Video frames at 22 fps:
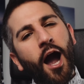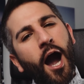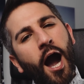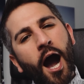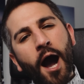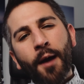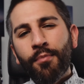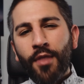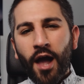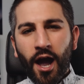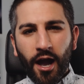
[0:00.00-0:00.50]

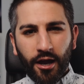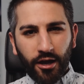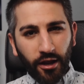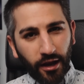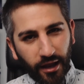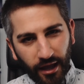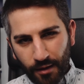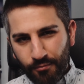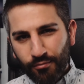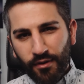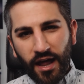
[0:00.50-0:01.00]
I'm not
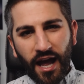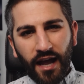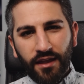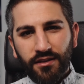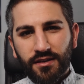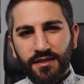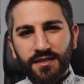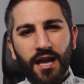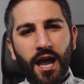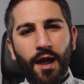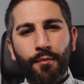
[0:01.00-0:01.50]
gonna get black
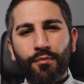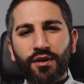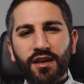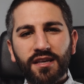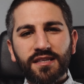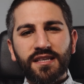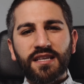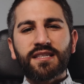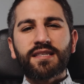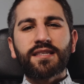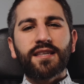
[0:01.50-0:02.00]
this time
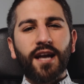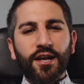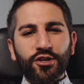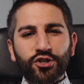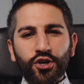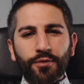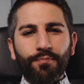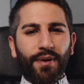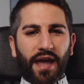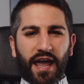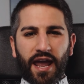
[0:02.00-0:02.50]
because it's such
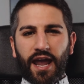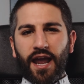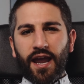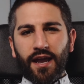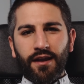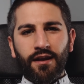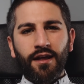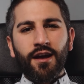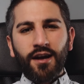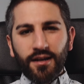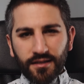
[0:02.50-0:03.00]
a
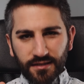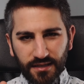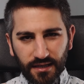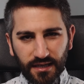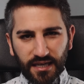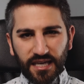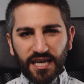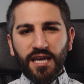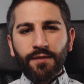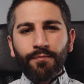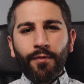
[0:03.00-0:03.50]
pain to
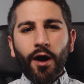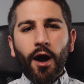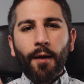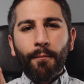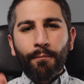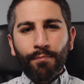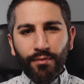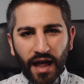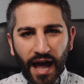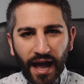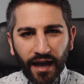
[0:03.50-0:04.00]
keep a
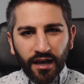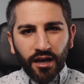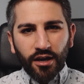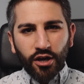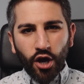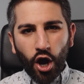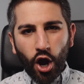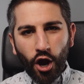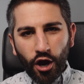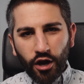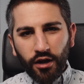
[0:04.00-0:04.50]
black
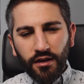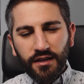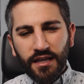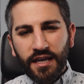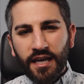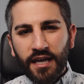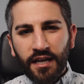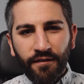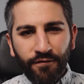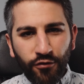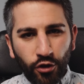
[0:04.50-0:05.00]
car
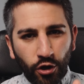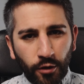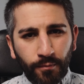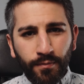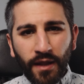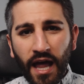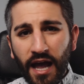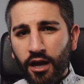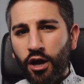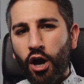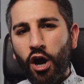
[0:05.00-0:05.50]
clean. If you're a
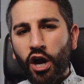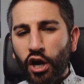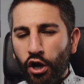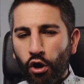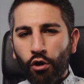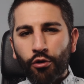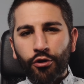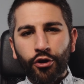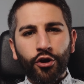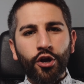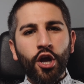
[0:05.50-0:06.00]
black car
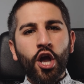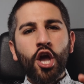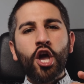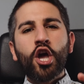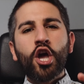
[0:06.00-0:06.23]
owner,